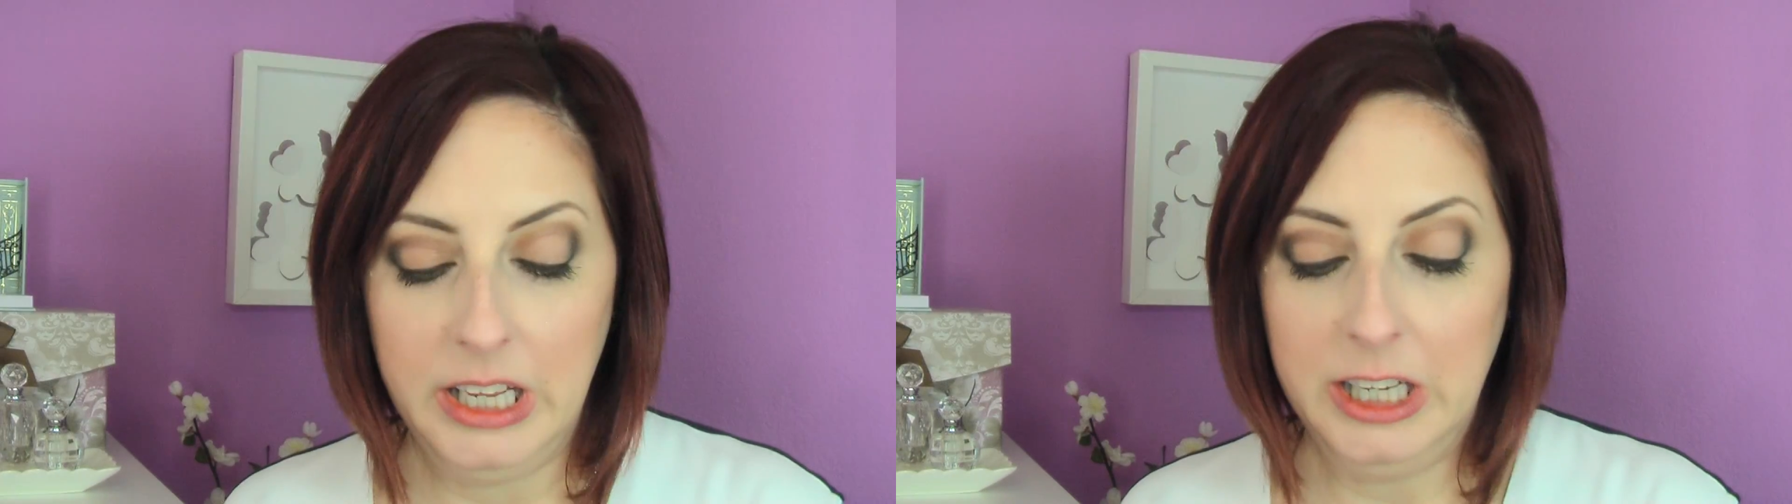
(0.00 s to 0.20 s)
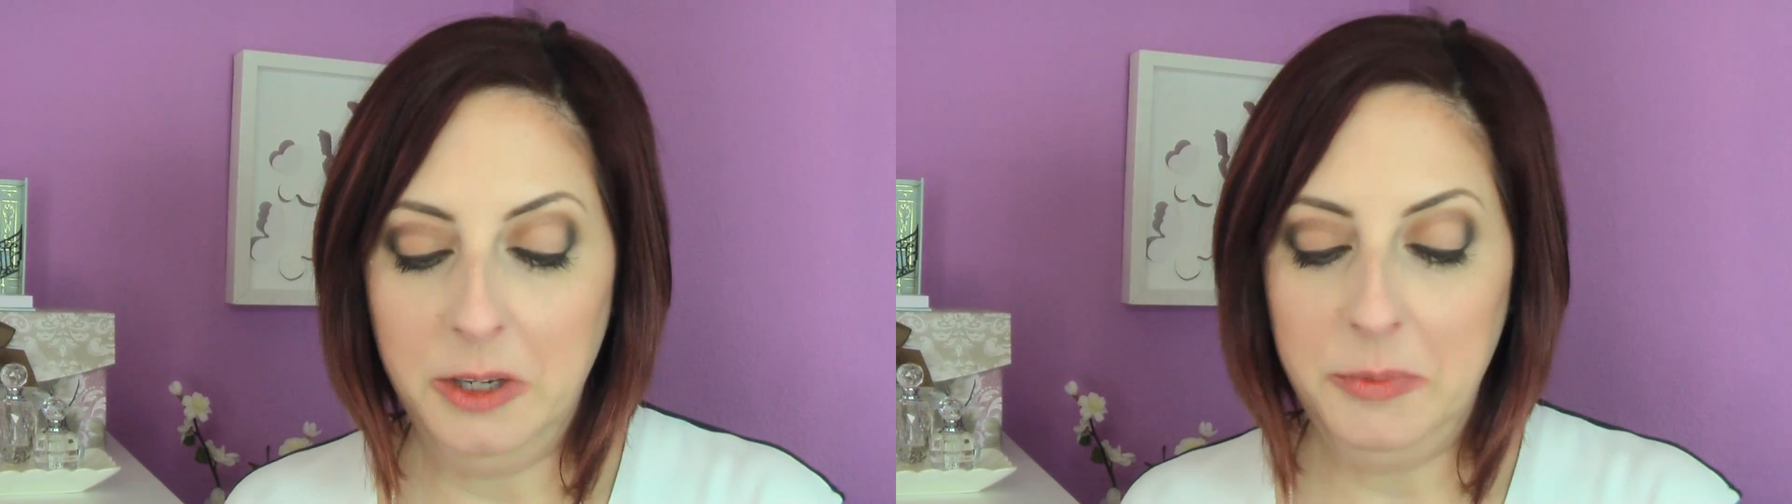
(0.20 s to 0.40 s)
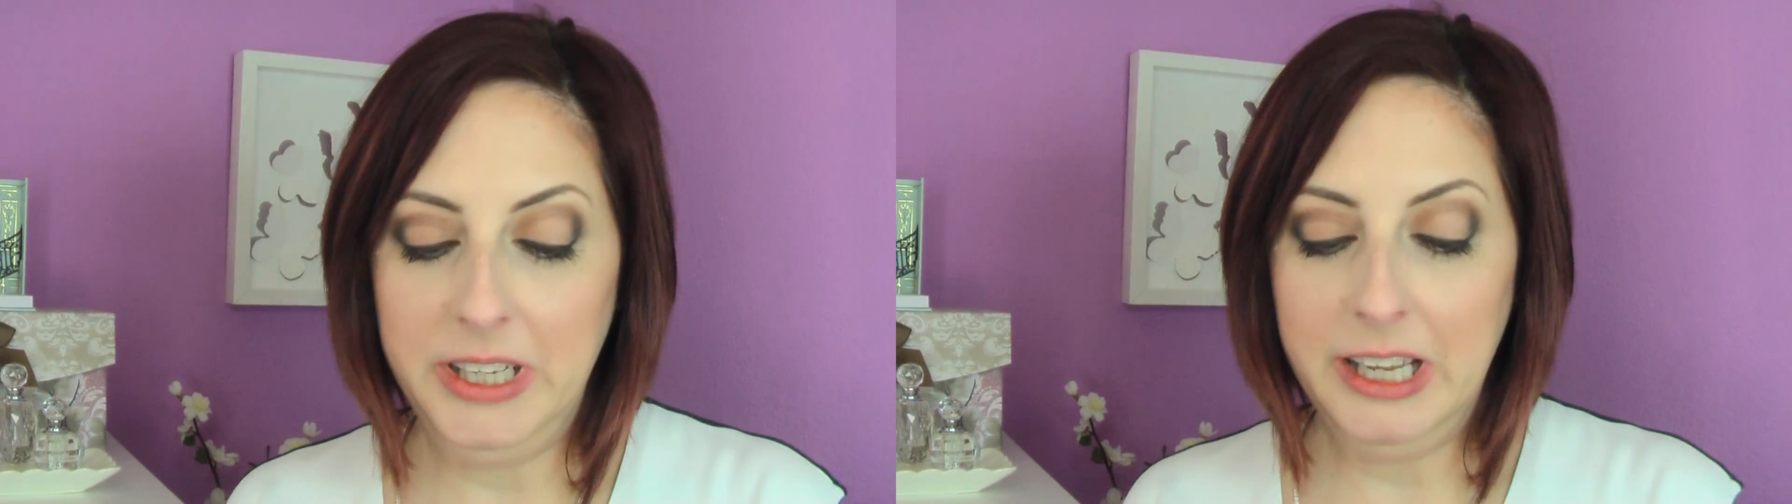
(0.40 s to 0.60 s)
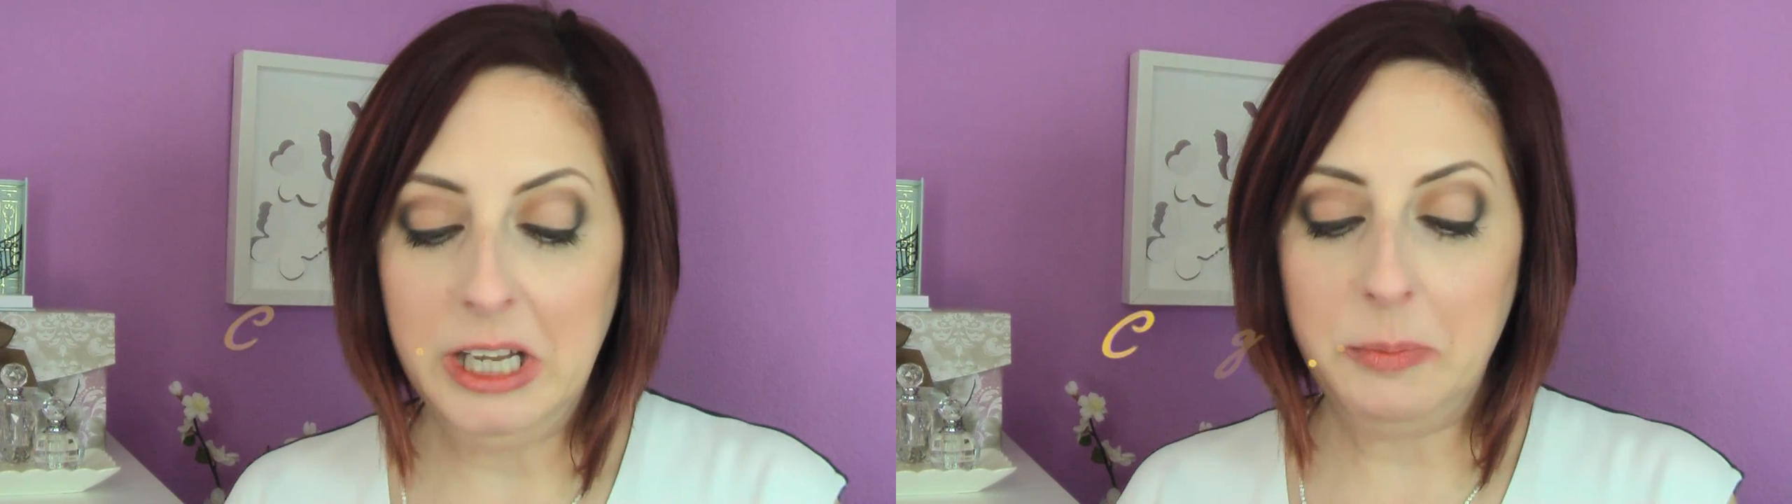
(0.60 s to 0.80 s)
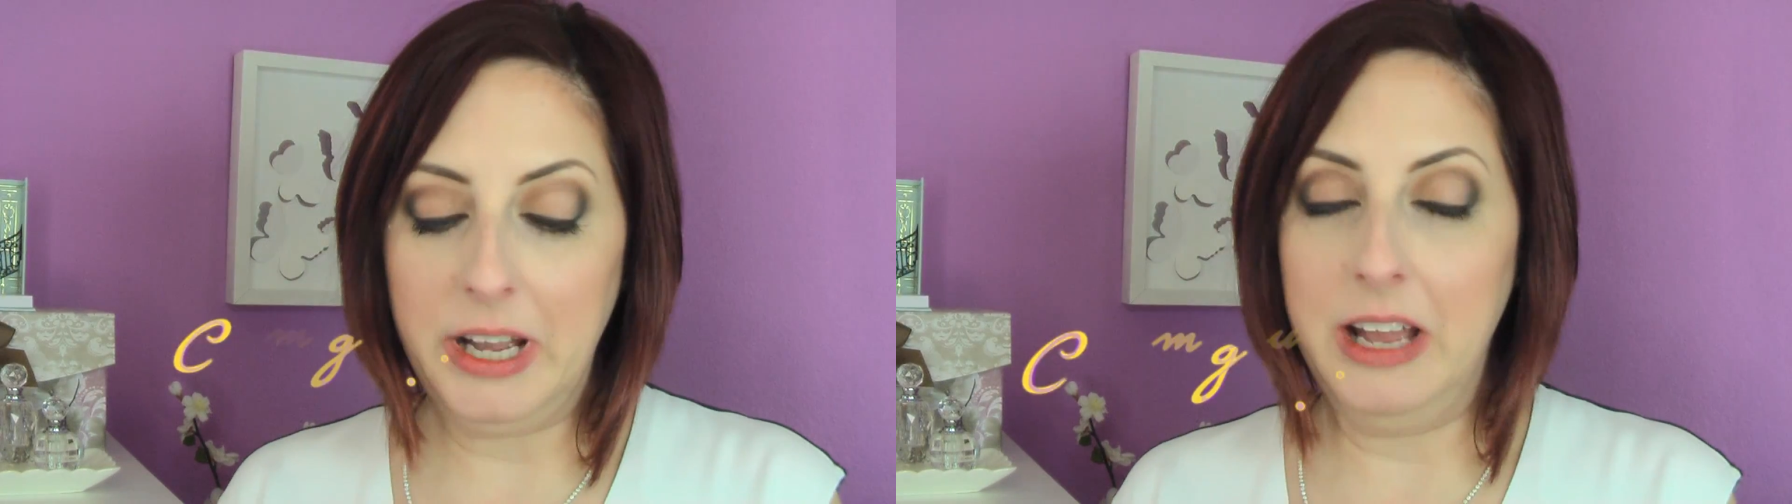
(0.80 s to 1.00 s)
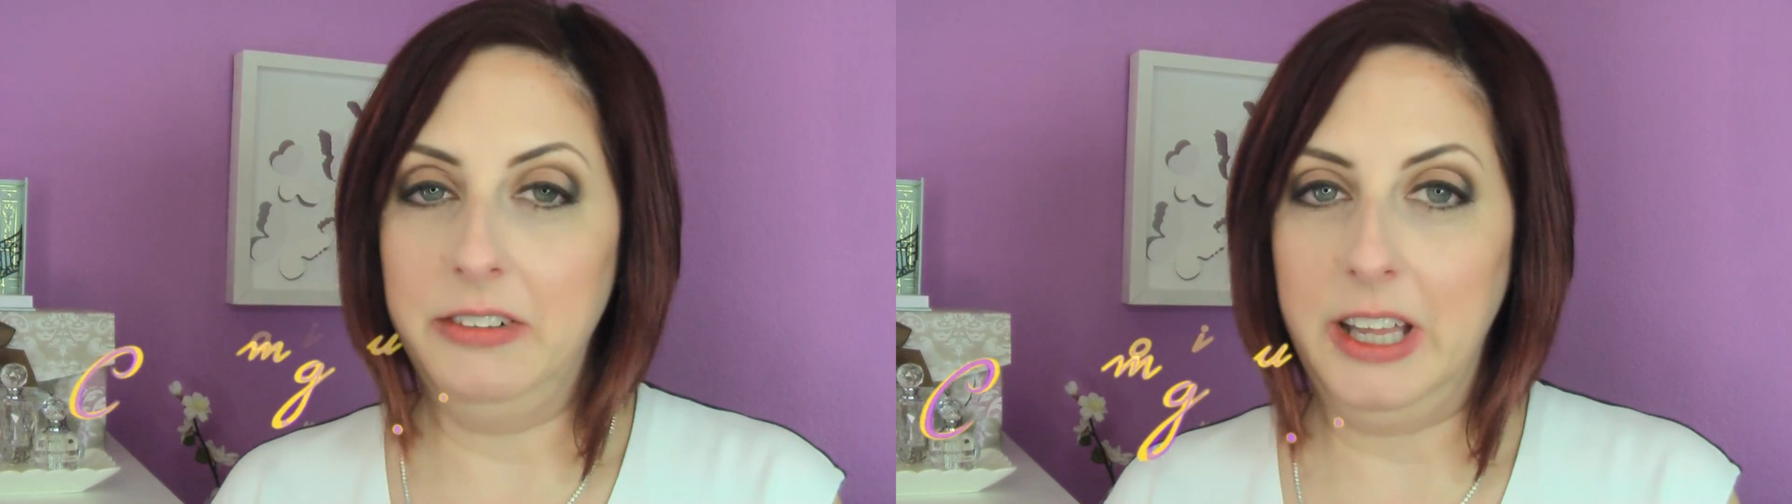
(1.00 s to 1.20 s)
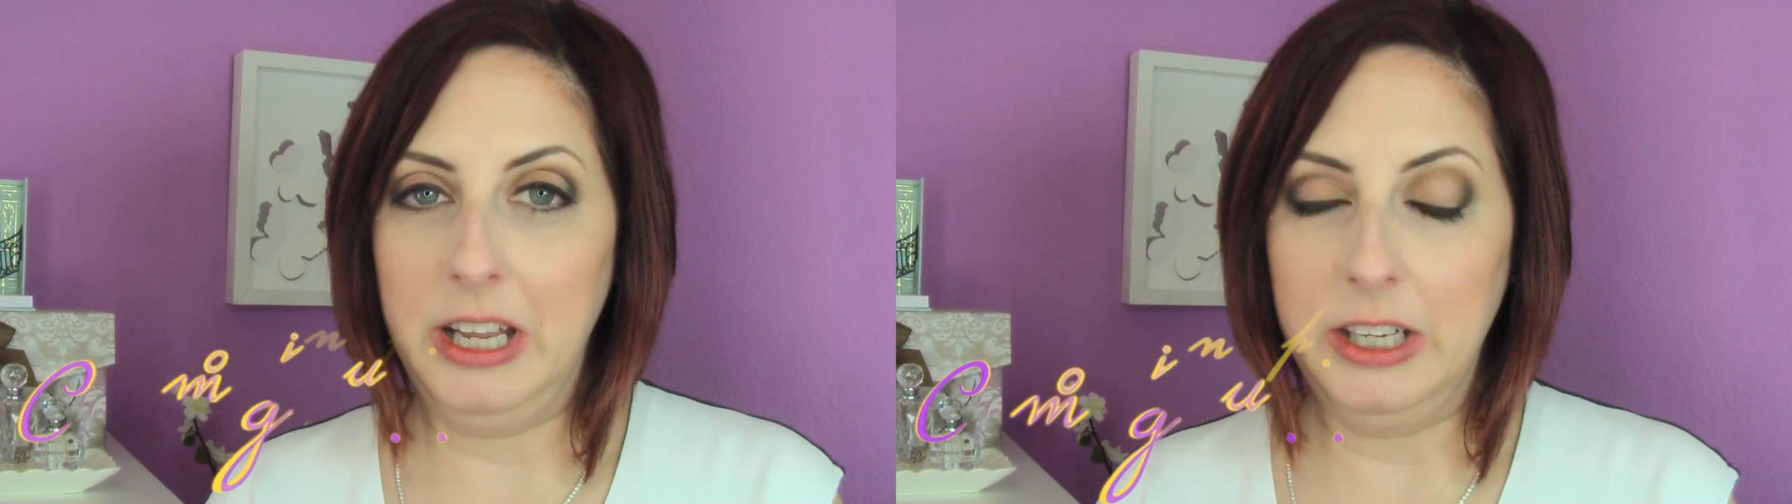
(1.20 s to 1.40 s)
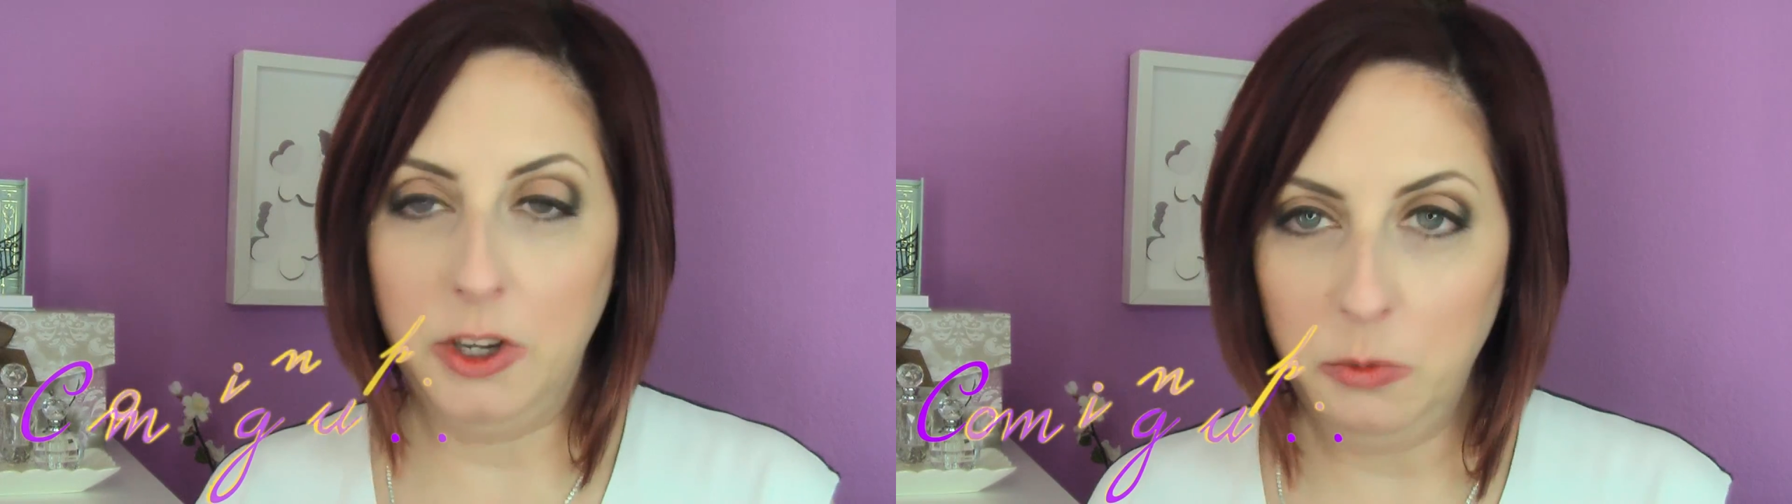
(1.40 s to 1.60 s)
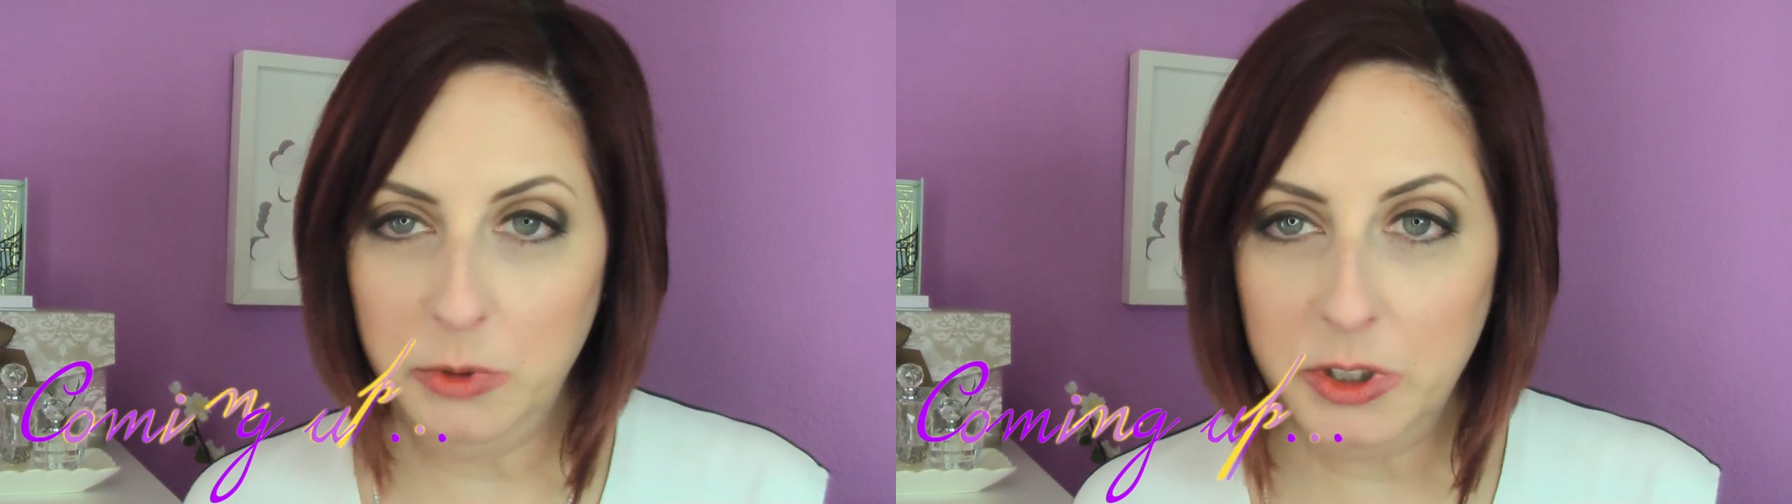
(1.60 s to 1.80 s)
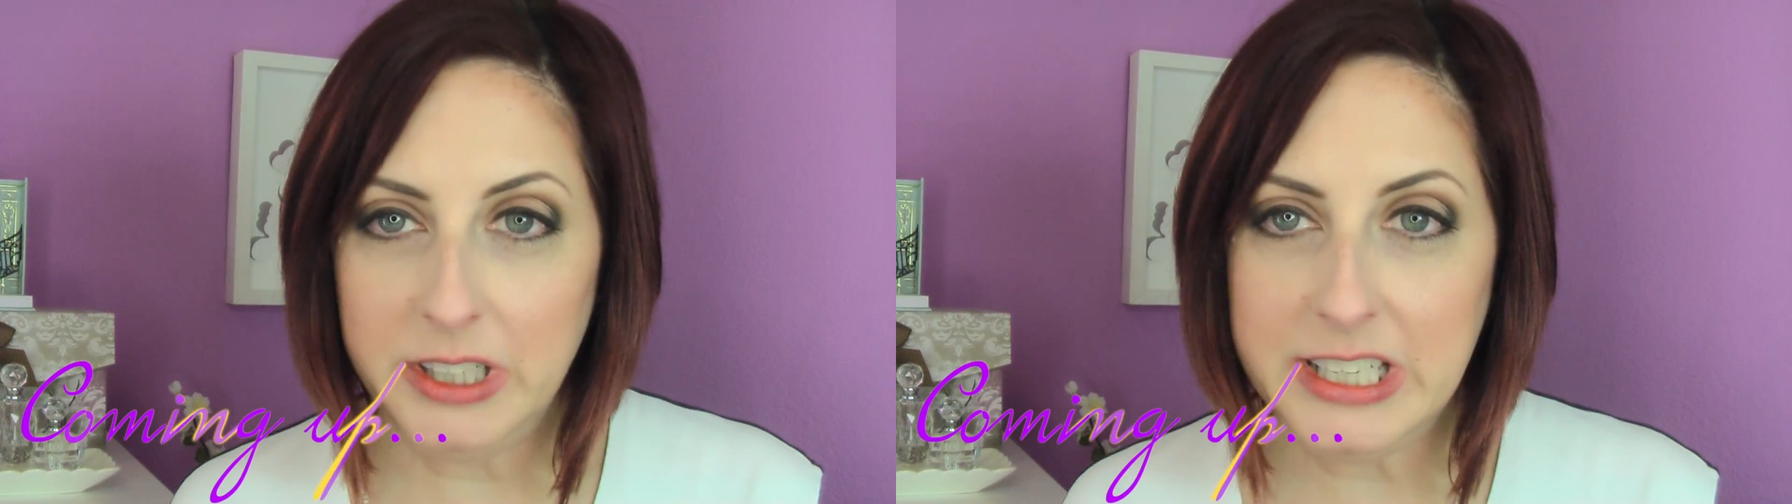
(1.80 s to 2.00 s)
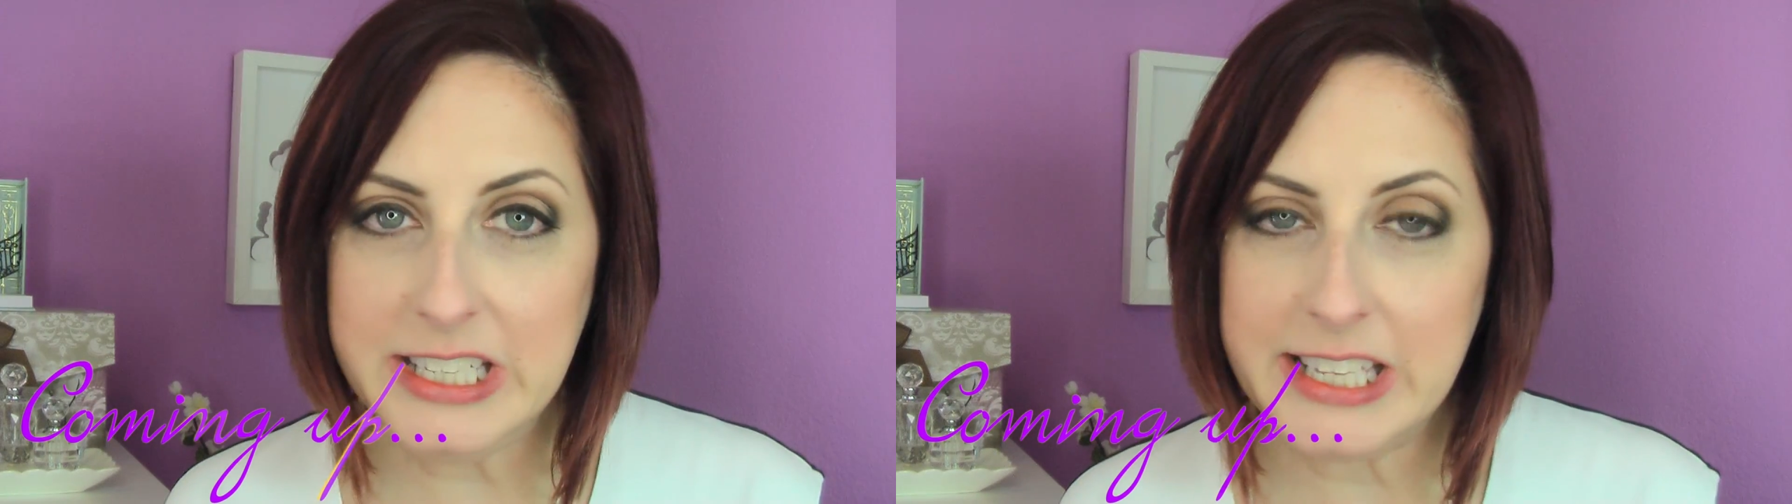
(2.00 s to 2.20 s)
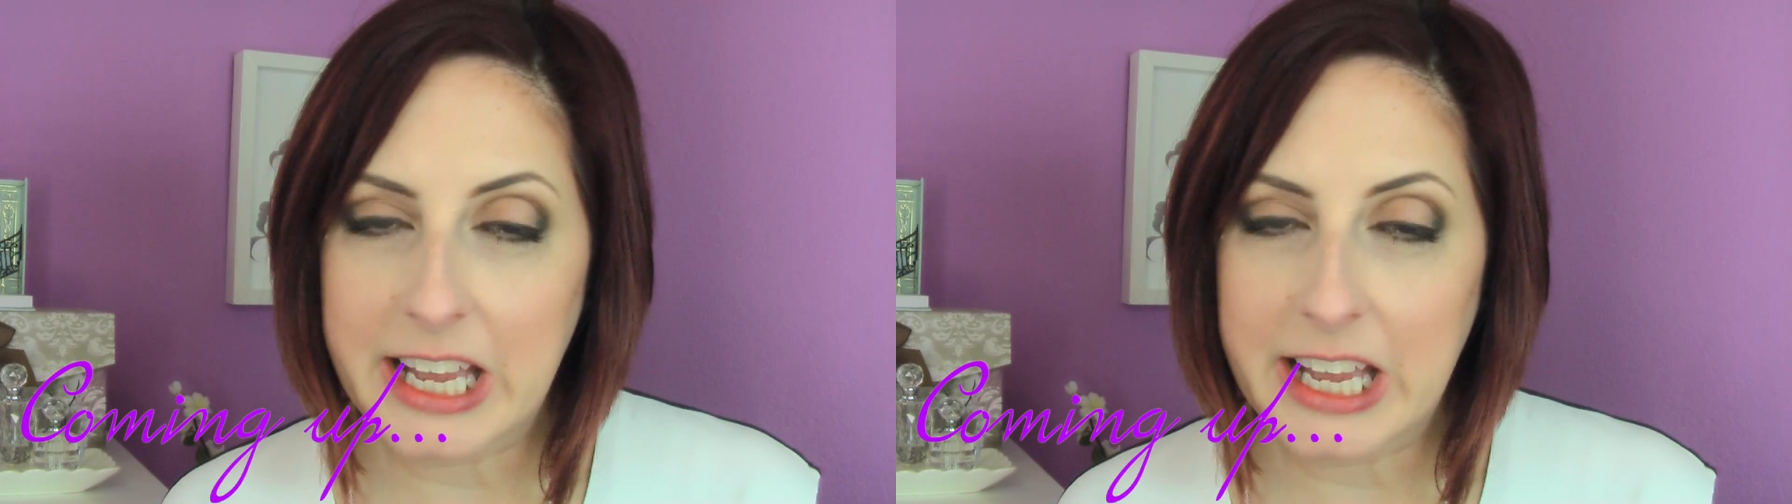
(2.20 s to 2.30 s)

Coming up, I have Lancome goodies.